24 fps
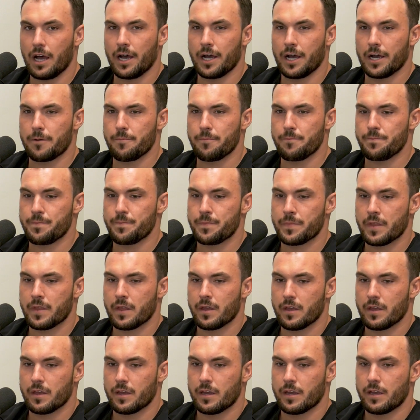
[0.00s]
And
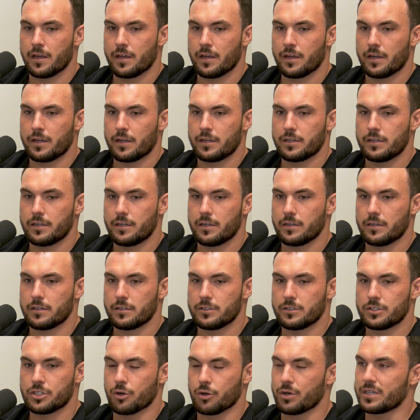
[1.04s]

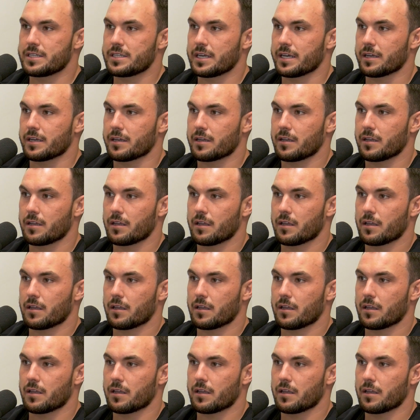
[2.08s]
you so can put that on your